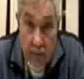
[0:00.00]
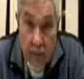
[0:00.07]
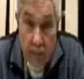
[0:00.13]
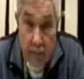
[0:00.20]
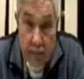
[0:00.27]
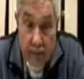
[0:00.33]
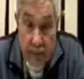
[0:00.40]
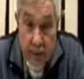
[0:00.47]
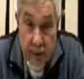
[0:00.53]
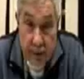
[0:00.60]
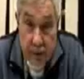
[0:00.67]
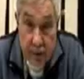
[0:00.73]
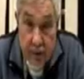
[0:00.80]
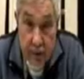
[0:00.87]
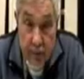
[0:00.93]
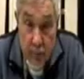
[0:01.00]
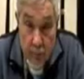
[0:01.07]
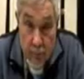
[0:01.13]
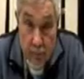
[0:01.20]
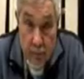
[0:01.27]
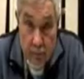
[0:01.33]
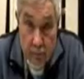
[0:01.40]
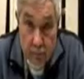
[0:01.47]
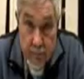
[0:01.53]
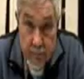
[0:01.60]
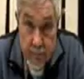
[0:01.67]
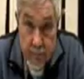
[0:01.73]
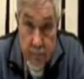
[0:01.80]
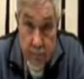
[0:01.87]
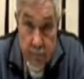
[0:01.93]
I'll be in touch again with you.
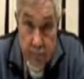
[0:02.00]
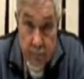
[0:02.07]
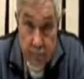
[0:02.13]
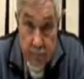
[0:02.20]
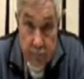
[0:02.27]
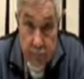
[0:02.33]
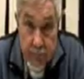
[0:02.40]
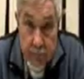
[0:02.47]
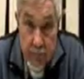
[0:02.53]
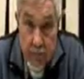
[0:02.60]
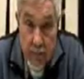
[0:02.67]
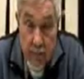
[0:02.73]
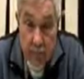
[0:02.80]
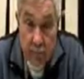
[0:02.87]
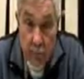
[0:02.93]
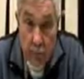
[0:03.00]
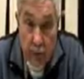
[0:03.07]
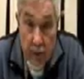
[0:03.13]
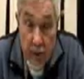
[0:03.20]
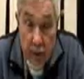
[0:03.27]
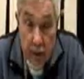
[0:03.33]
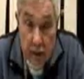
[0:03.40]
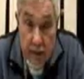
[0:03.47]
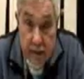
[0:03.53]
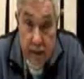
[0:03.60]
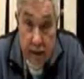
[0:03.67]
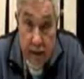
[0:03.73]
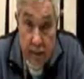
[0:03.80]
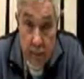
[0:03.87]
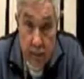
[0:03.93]
If you want to
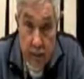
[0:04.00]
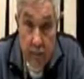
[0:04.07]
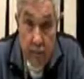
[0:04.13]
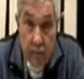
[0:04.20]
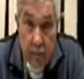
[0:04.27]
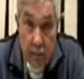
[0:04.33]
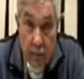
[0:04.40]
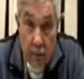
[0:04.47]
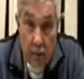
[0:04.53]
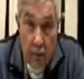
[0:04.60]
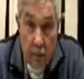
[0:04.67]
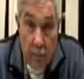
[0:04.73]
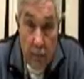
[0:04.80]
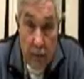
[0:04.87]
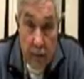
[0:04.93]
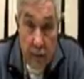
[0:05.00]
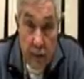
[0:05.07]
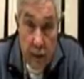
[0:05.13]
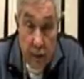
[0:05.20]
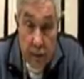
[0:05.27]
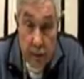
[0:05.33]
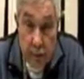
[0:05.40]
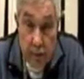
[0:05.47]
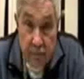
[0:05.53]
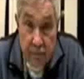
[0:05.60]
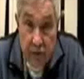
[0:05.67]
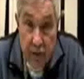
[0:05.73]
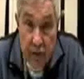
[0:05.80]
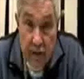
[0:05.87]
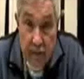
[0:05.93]
contact me, call me at
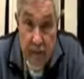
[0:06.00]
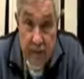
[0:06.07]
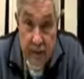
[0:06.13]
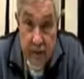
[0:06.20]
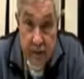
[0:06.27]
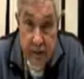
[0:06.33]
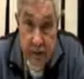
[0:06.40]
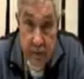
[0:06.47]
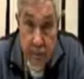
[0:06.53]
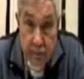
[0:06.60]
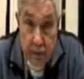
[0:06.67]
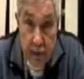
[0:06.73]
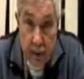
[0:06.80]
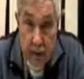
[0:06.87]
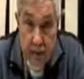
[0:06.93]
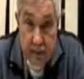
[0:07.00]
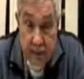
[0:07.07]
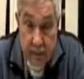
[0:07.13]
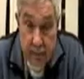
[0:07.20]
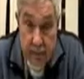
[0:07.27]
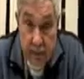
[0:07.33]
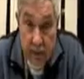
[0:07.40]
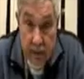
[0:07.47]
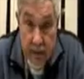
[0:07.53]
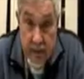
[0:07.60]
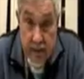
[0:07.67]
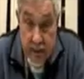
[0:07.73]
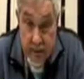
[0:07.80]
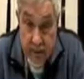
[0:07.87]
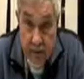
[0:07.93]

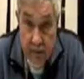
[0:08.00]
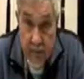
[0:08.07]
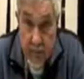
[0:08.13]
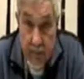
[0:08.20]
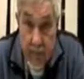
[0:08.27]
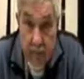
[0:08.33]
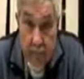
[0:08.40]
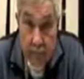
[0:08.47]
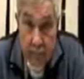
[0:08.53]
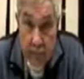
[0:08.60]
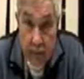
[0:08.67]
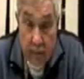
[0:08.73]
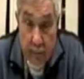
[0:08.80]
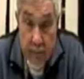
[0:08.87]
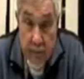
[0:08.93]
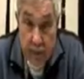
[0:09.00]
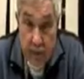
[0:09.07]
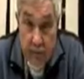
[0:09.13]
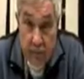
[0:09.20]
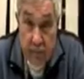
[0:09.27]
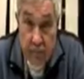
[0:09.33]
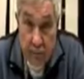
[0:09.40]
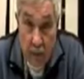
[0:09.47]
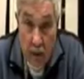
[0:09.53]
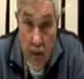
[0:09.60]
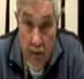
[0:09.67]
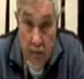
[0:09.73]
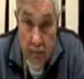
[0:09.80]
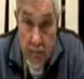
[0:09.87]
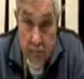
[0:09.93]
925-609-7967, Captain David Fry.